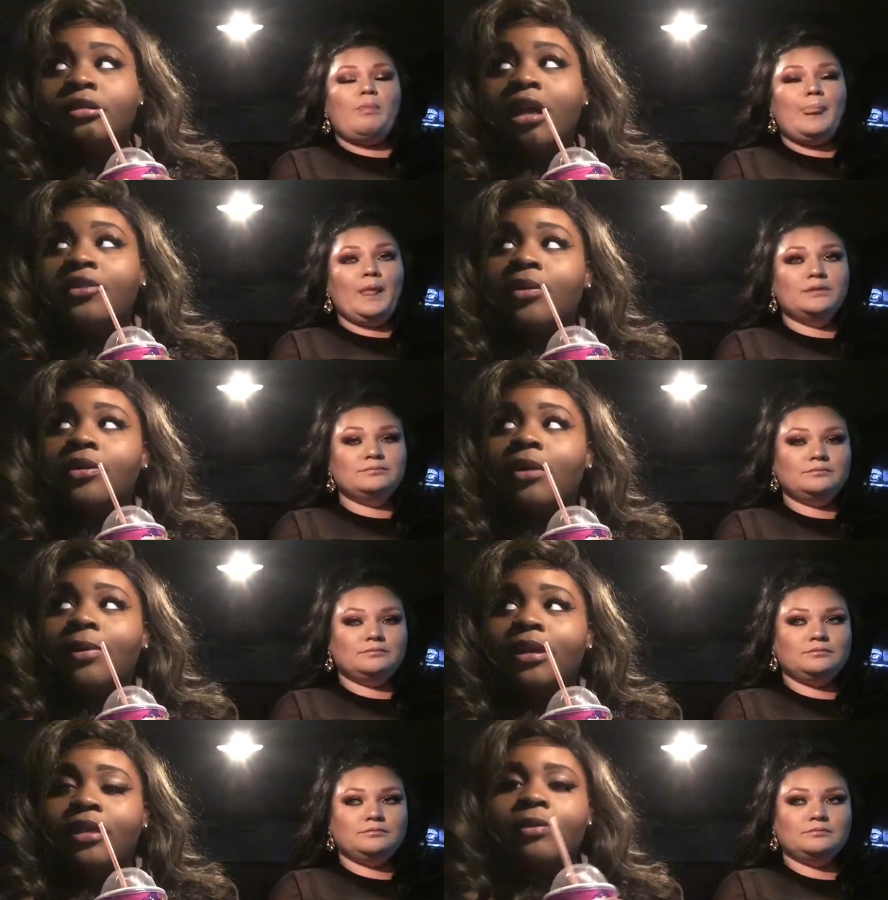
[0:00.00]
Speaker 1: If y'all wonder why
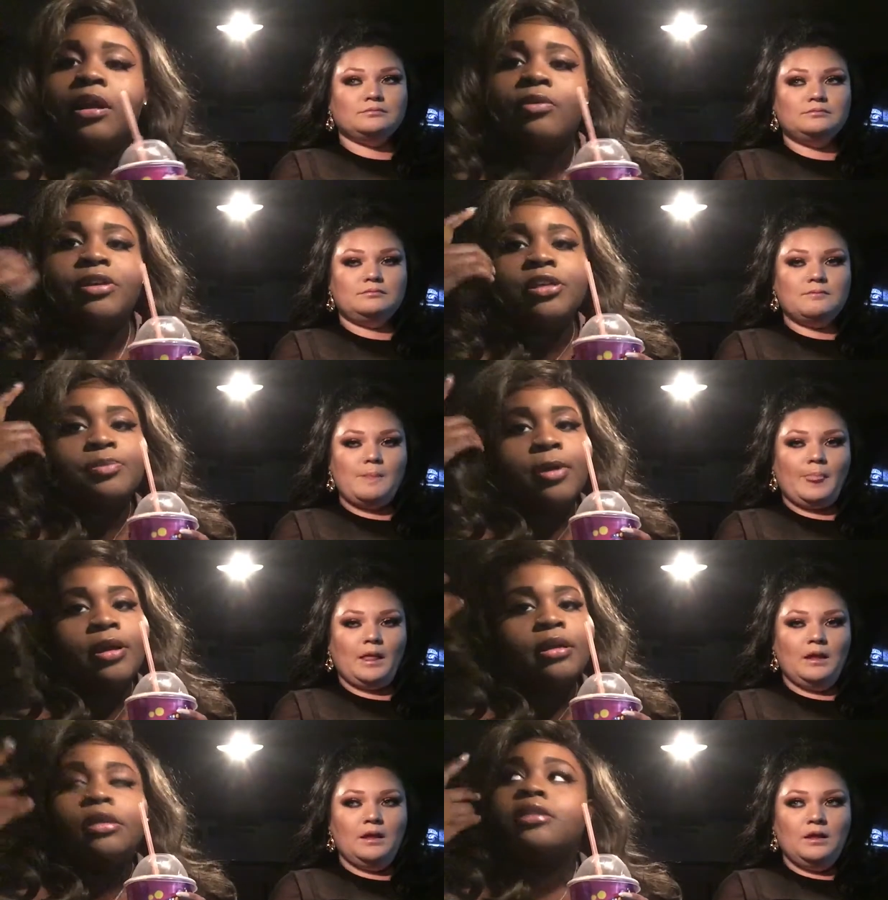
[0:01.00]
we looking around, we just
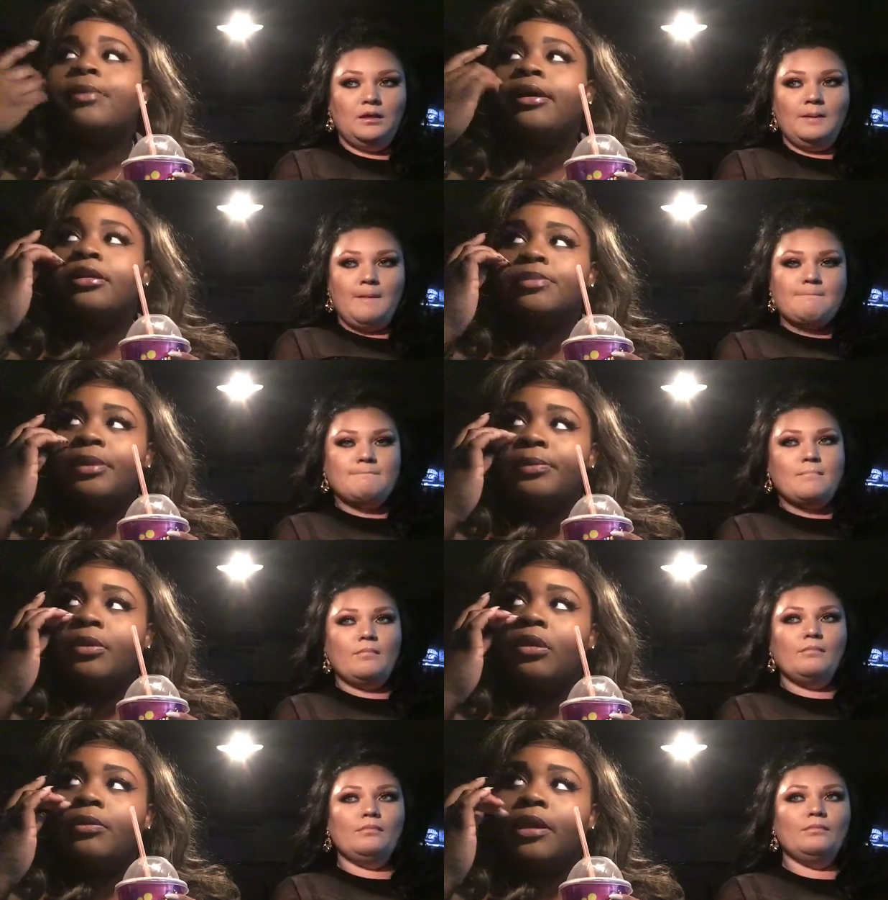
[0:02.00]
parking in this spot and there's people
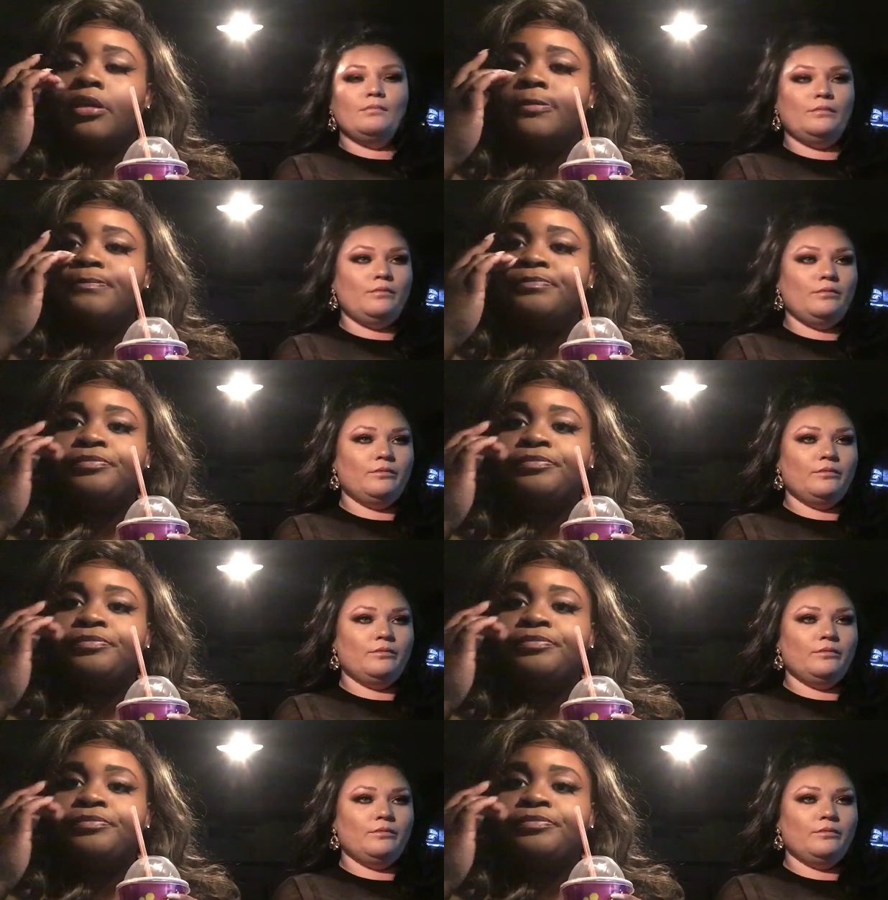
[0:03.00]
all around.